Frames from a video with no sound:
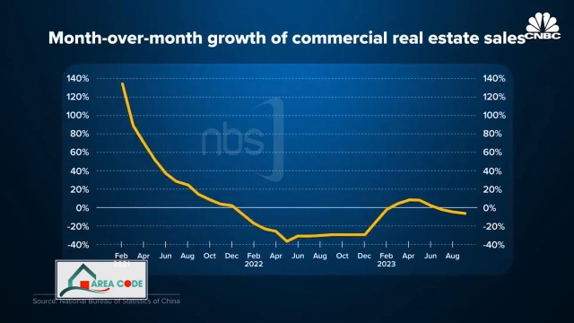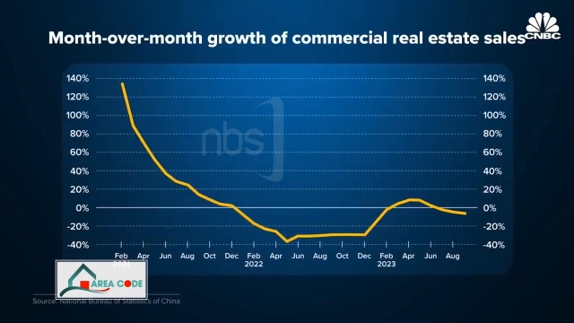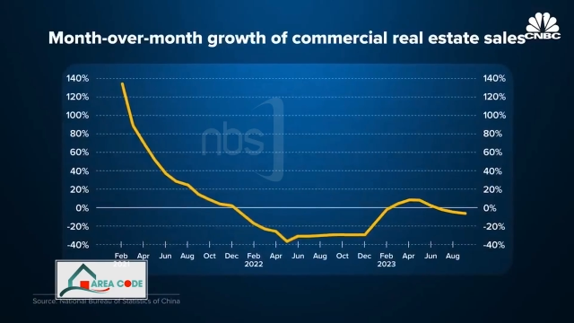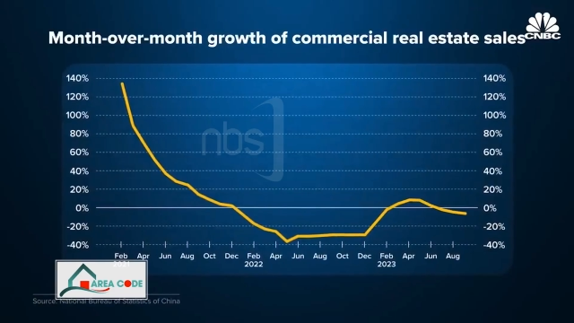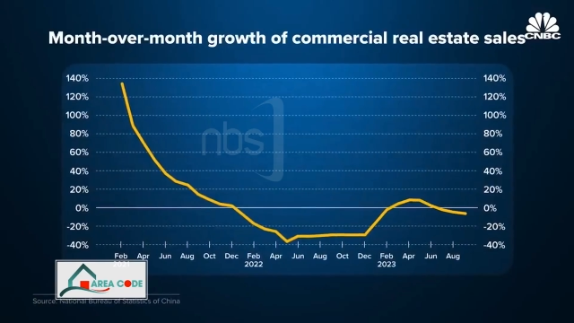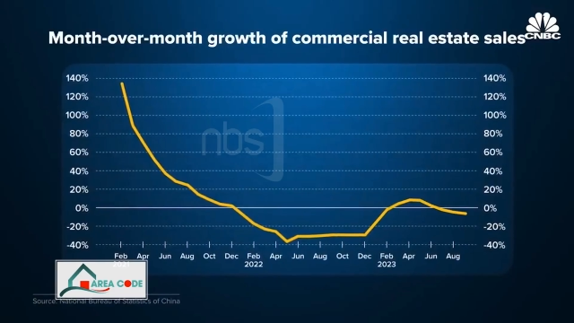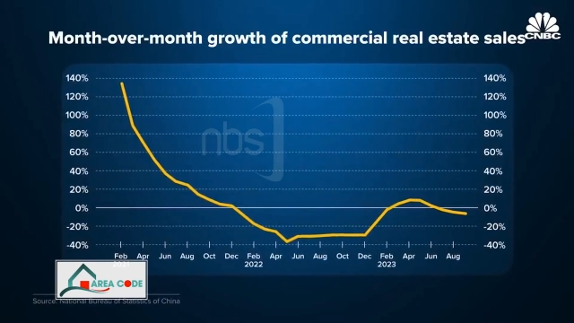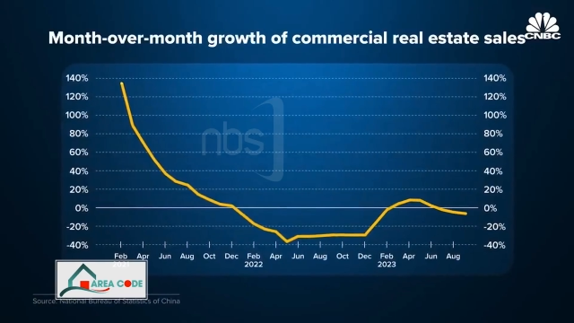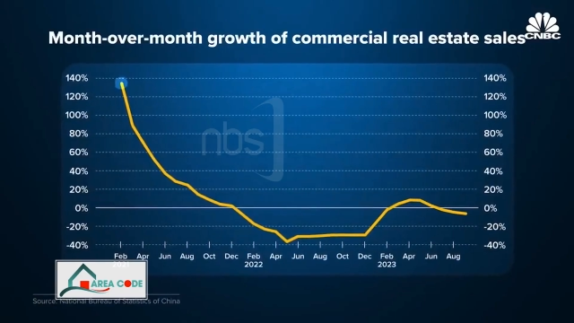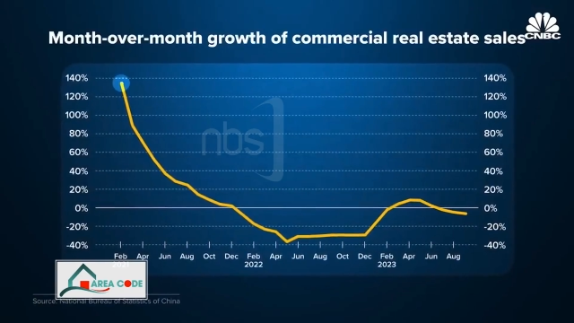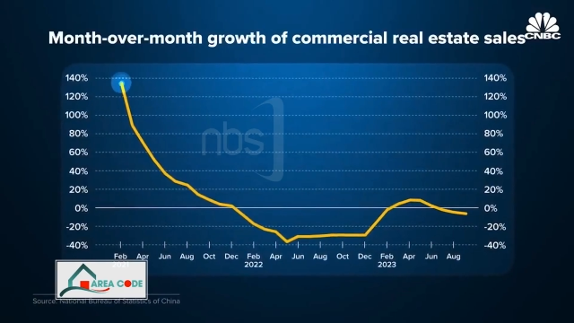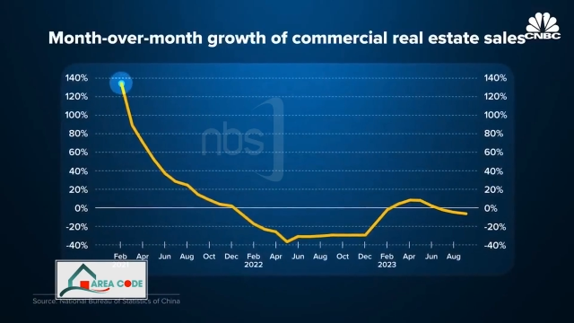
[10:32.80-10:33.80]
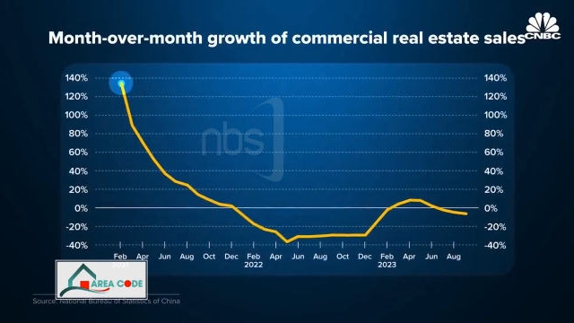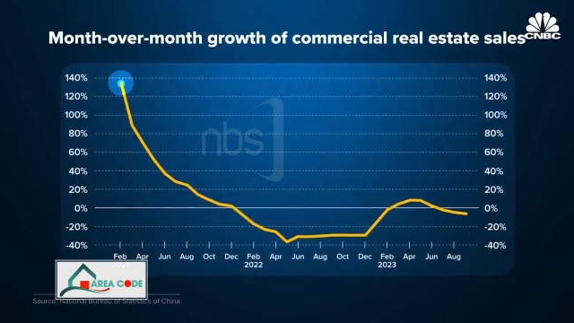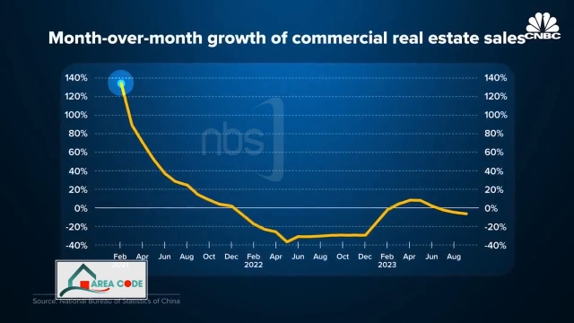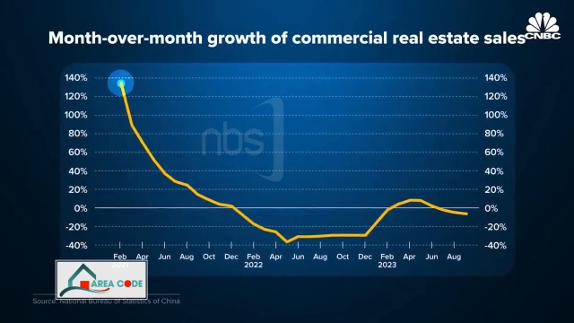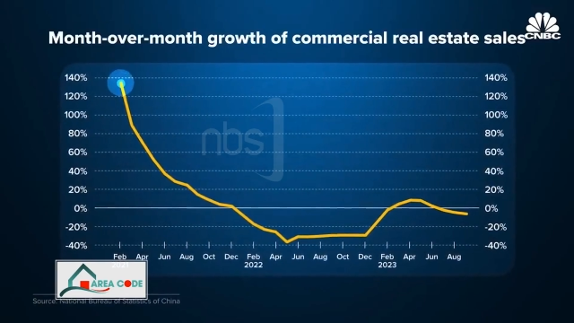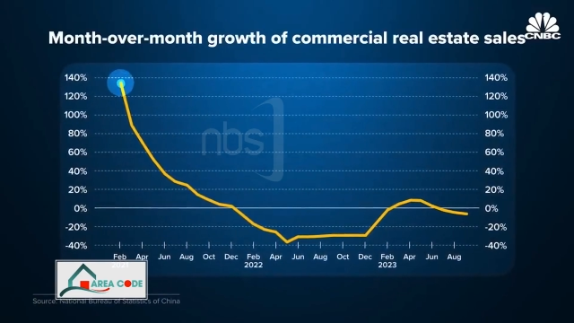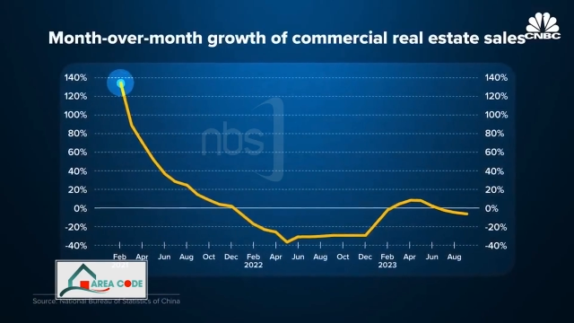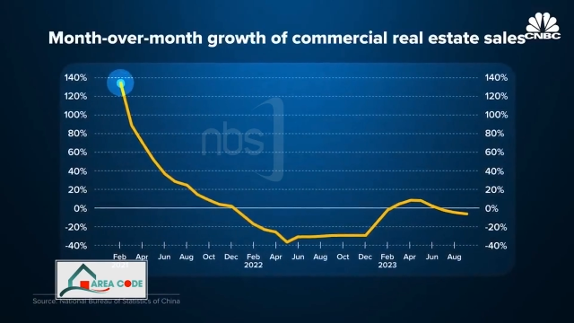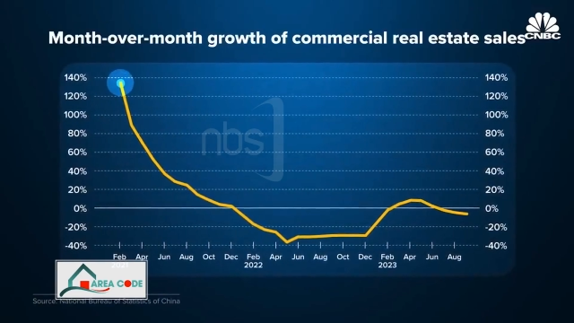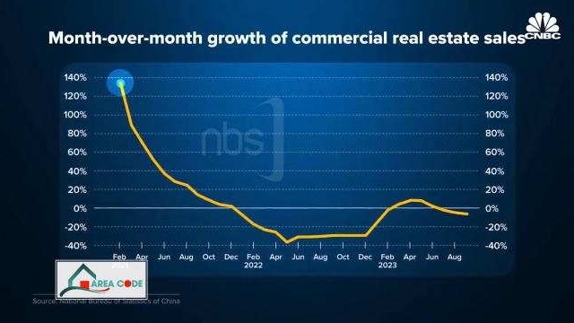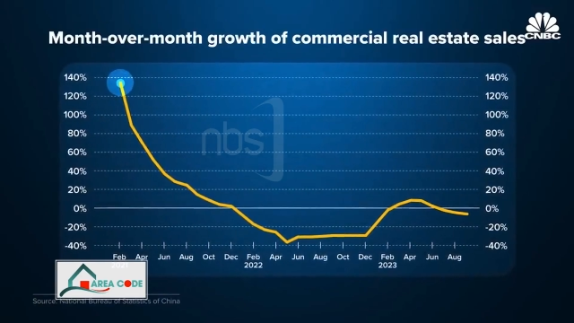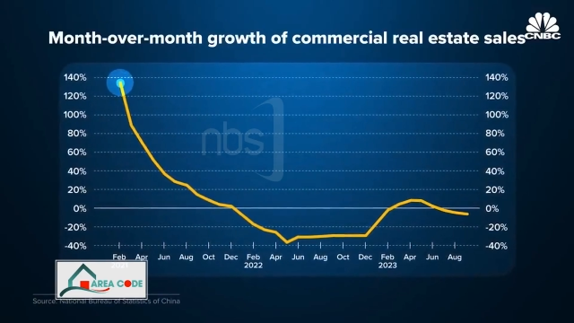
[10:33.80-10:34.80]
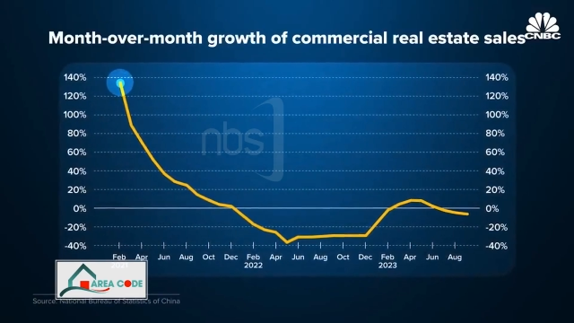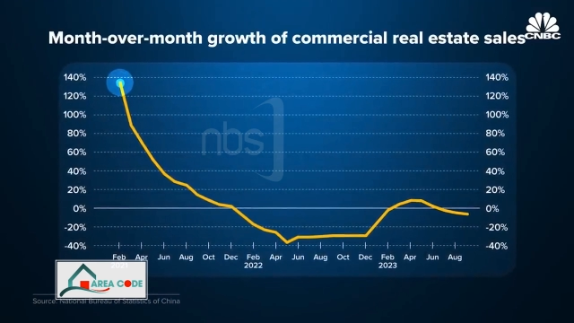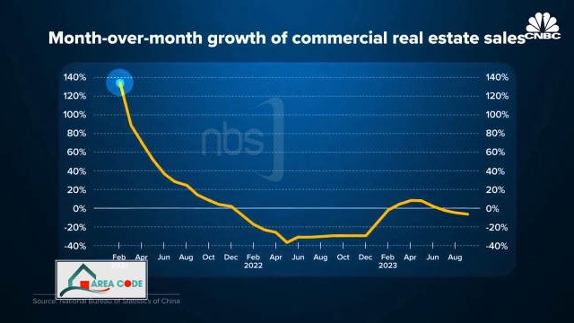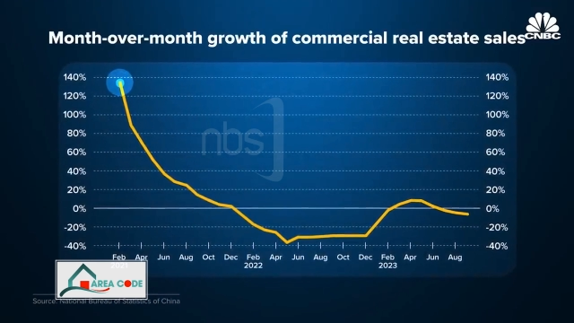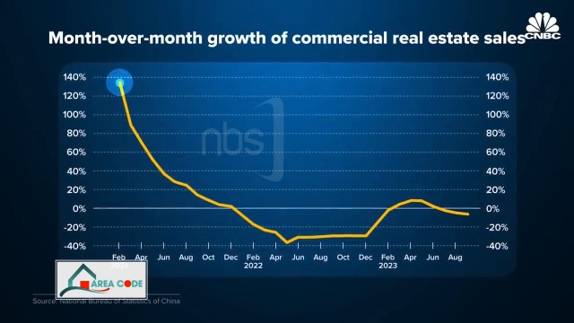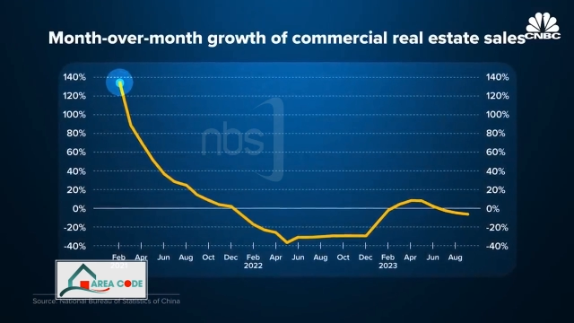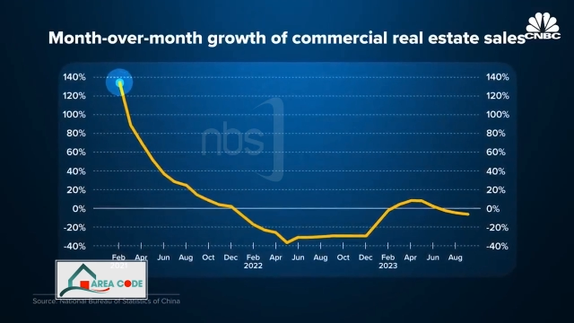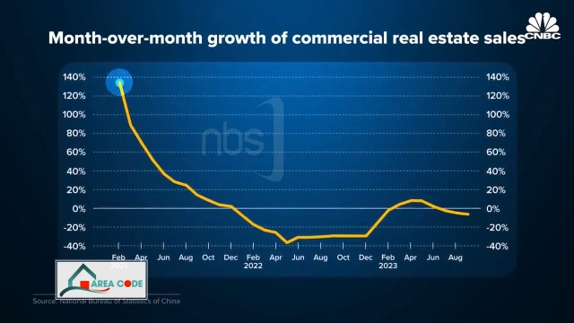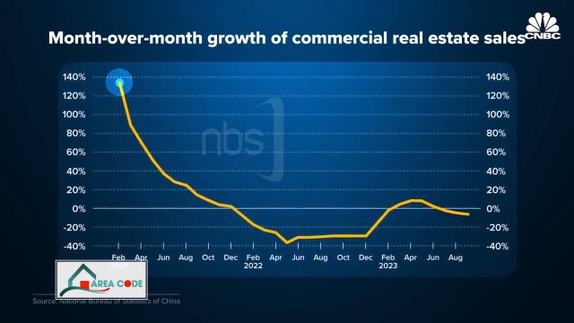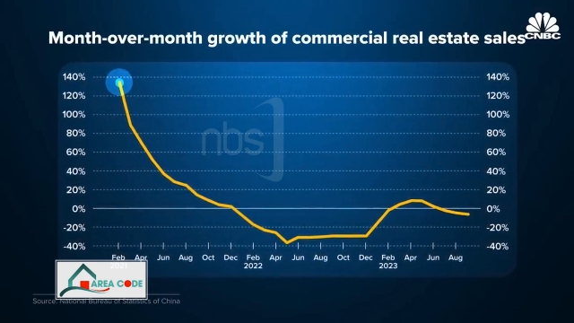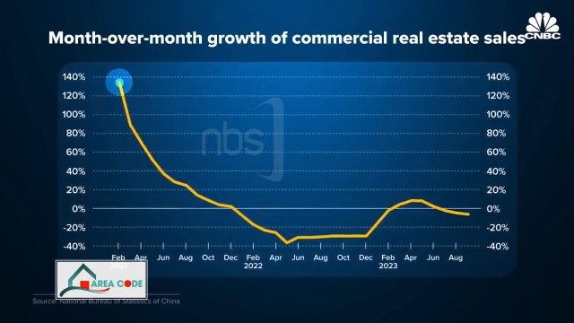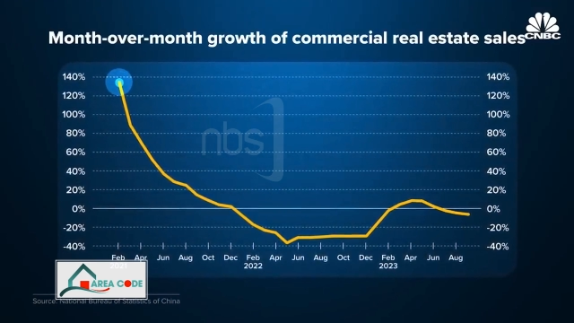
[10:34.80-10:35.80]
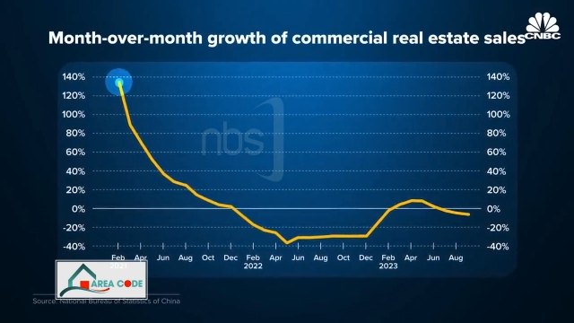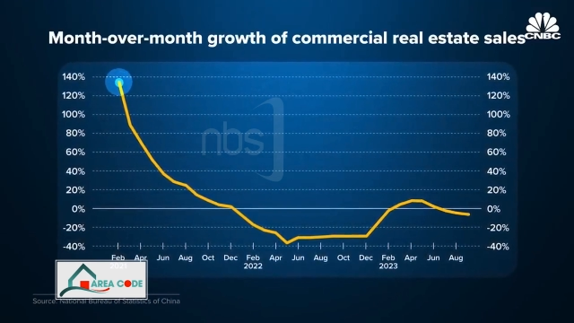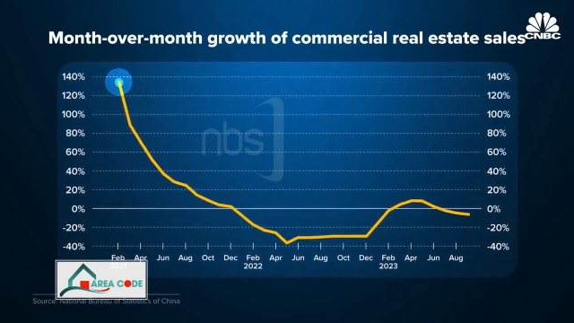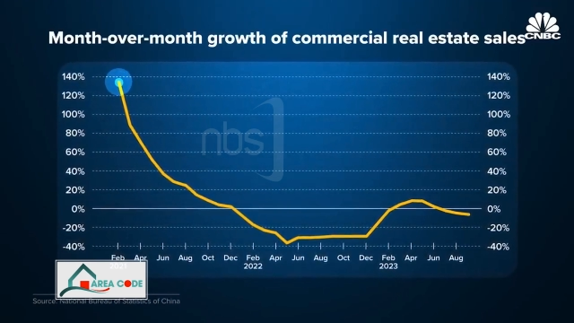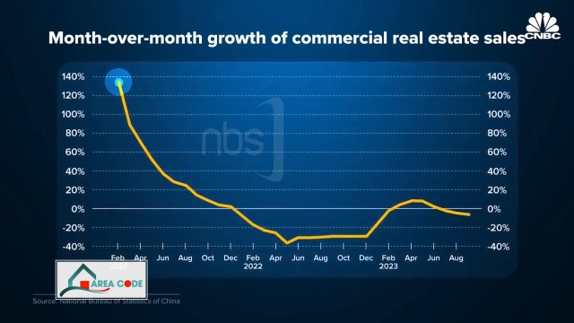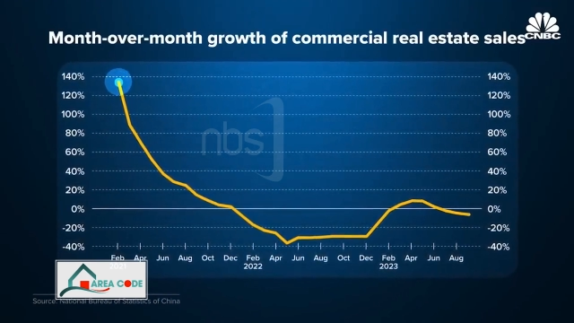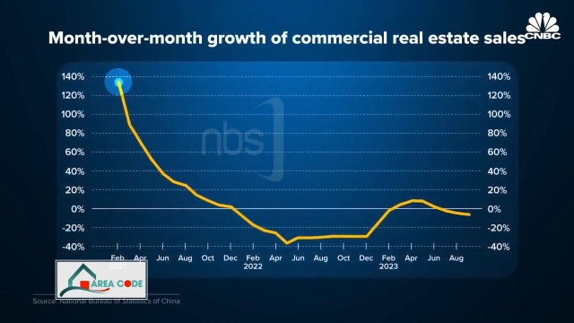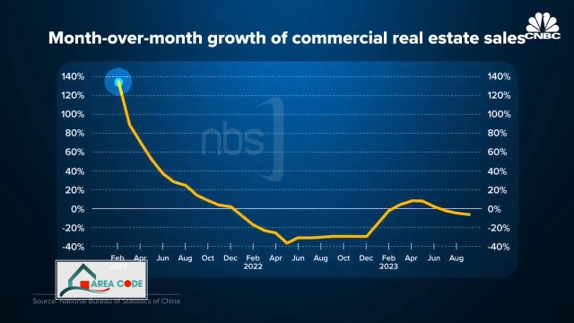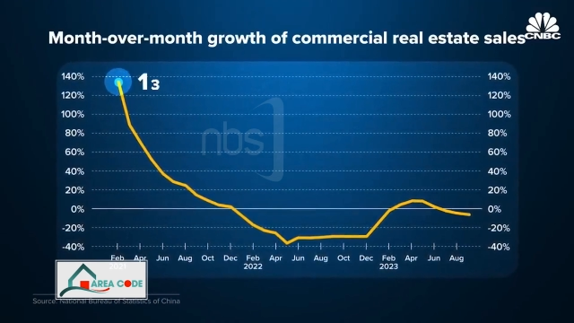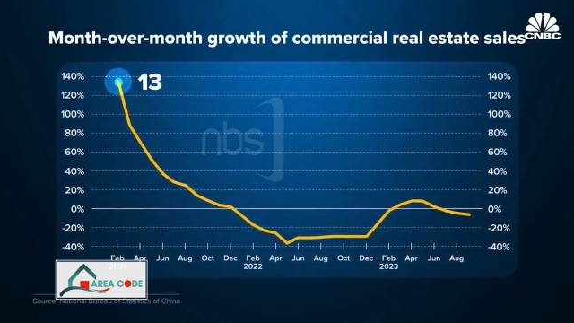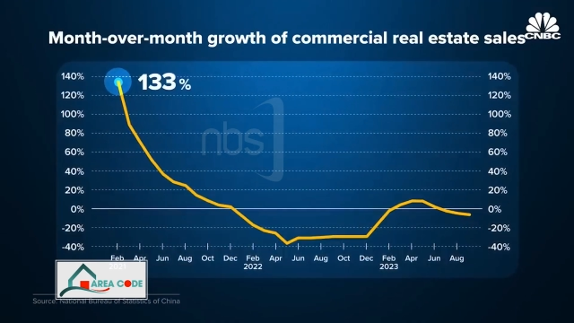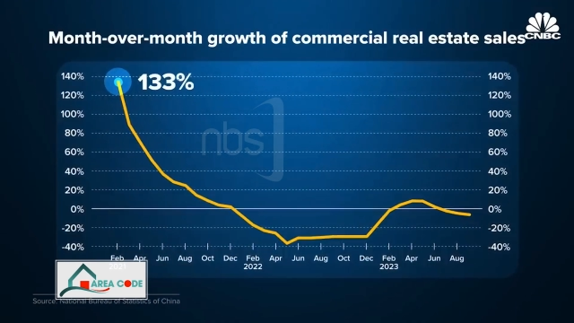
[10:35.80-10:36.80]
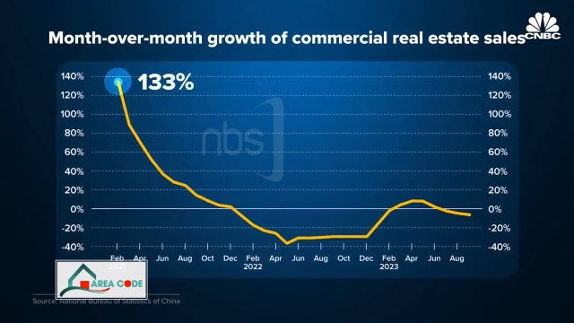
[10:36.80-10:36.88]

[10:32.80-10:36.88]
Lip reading: [unreadable: no face in view]